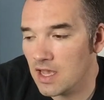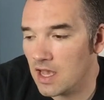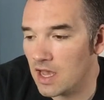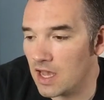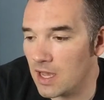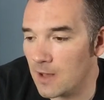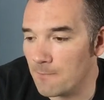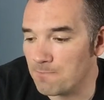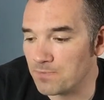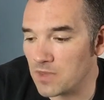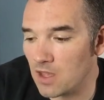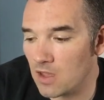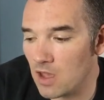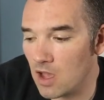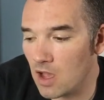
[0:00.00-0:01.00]

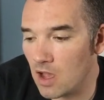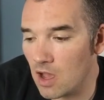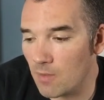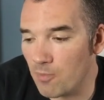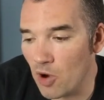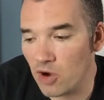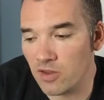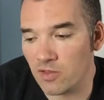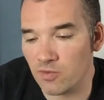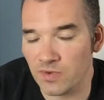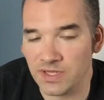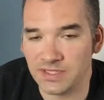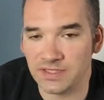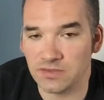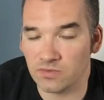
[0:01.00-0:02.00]
Part of the
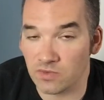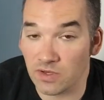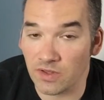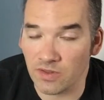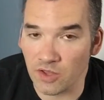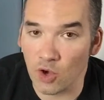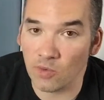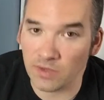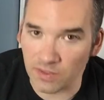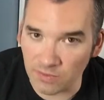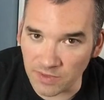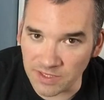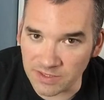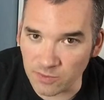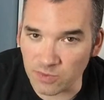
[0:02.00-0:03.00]
reason, really the only
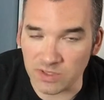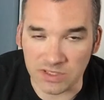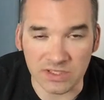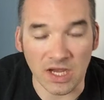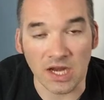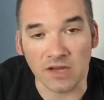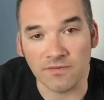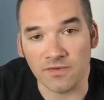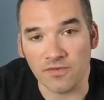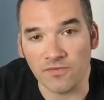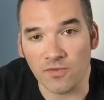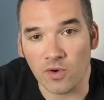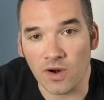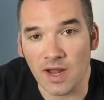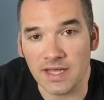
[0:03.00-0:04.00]
reason we're designing for the
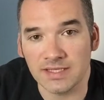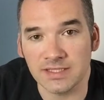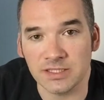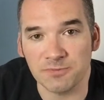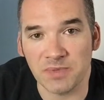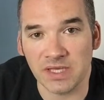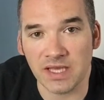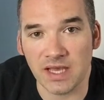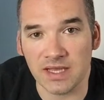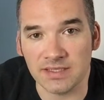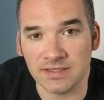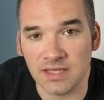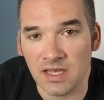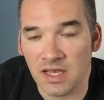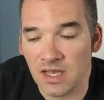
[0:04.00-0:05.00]
4S is
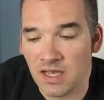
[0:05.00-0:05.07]
because